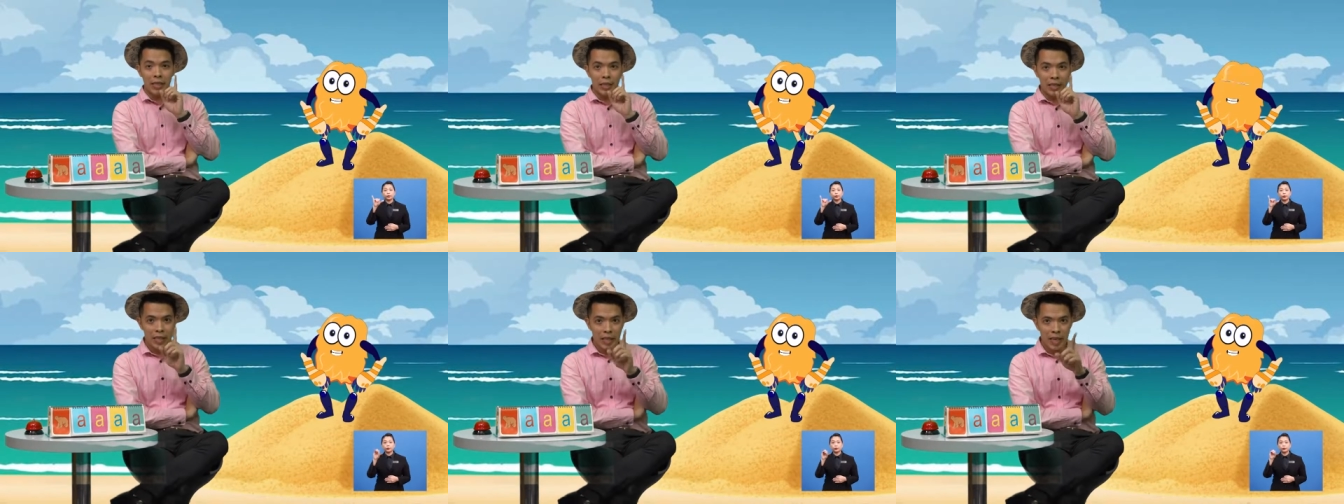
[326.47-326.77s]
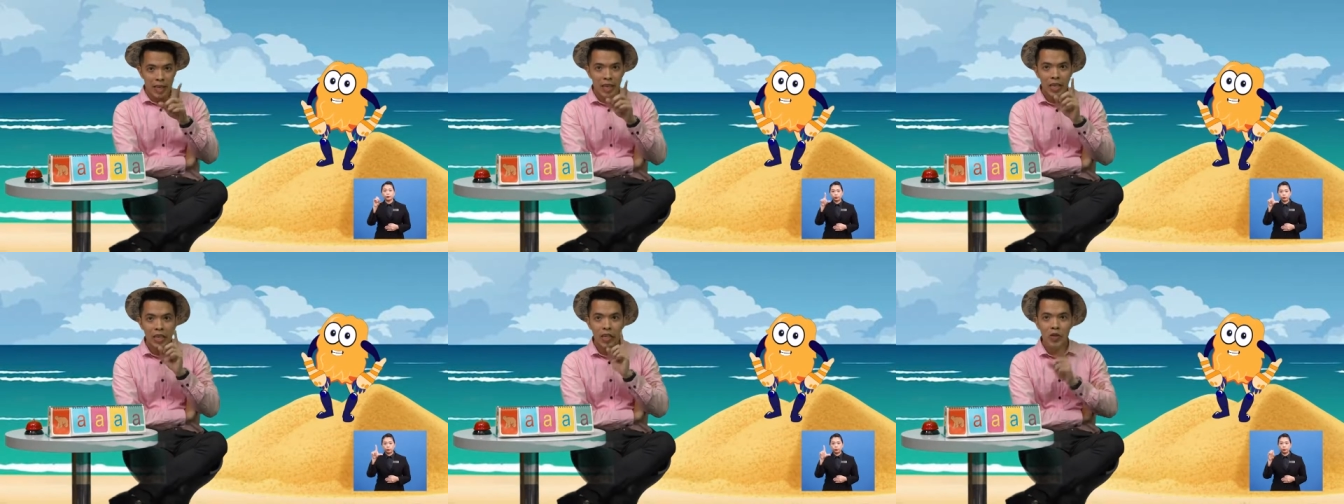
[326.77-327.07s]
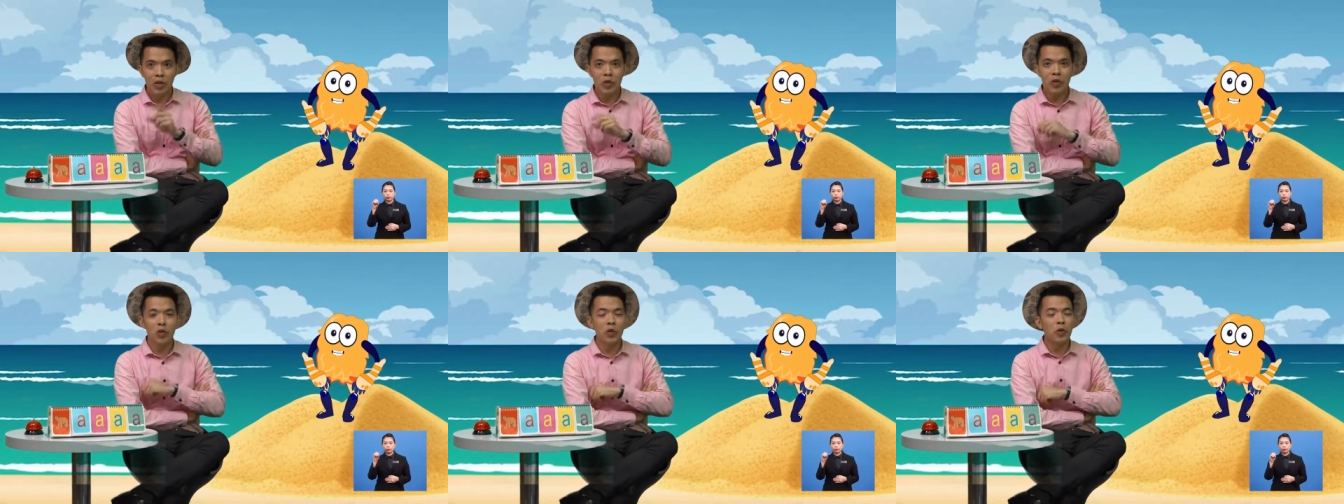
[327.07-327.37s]
They
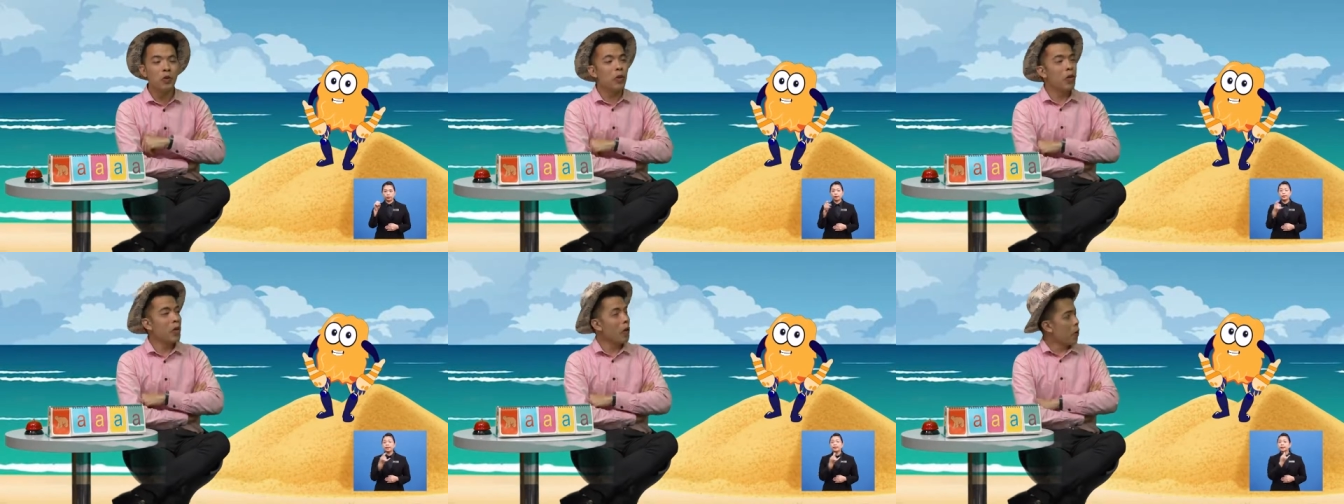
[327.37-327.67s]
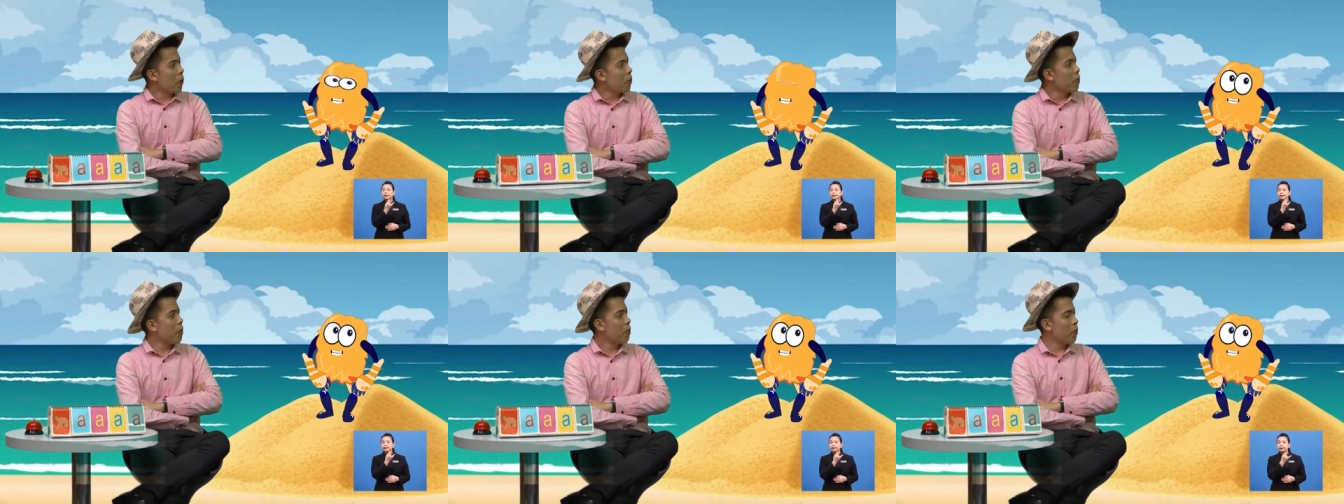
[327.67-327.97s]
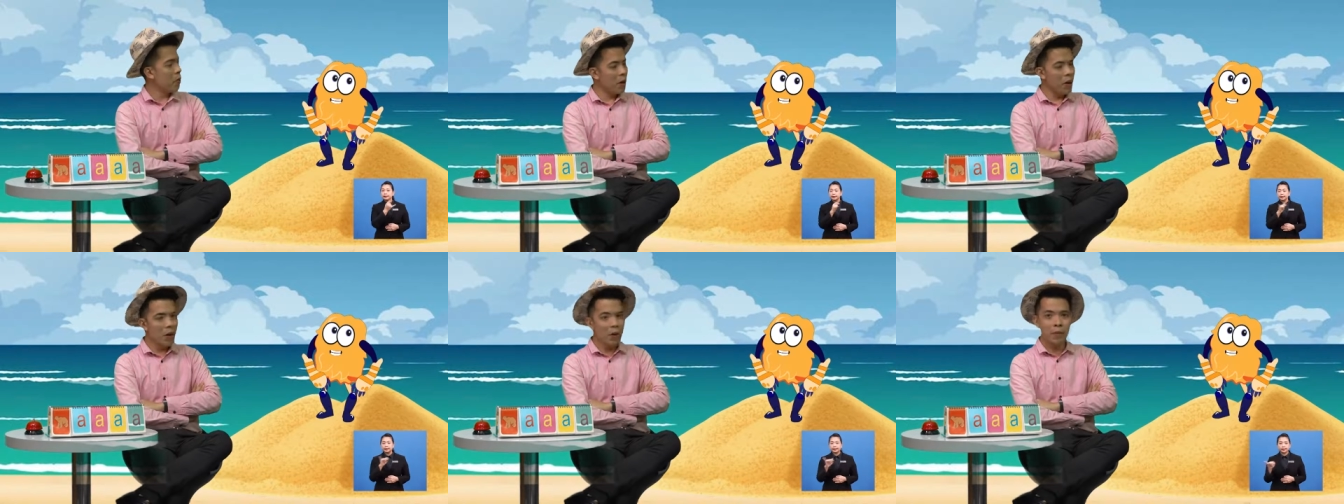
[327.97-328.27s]
should do it on
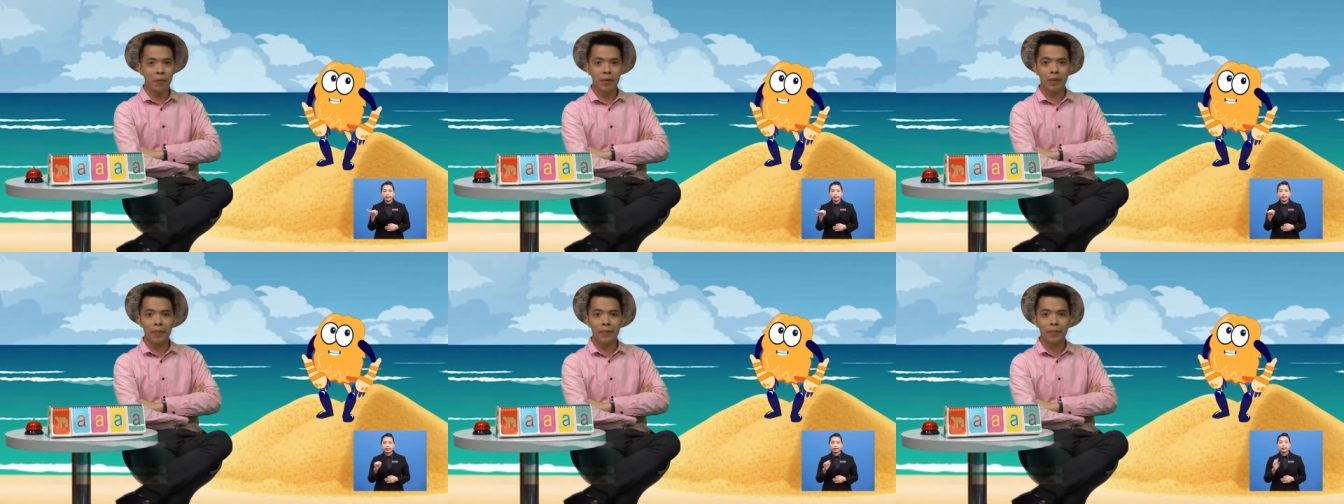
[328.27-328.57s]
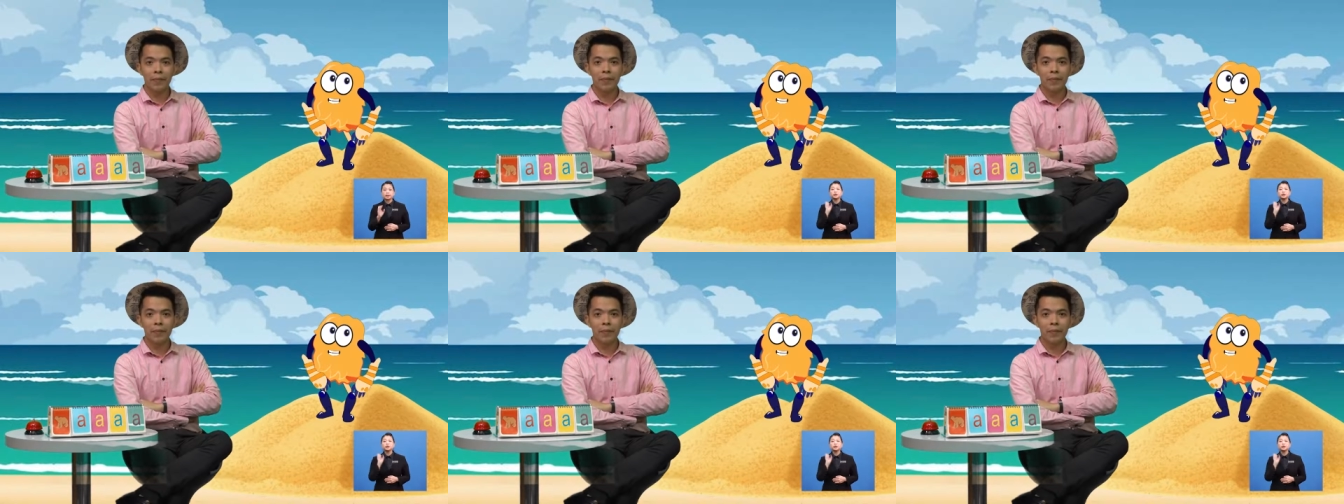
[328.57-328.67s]
their own.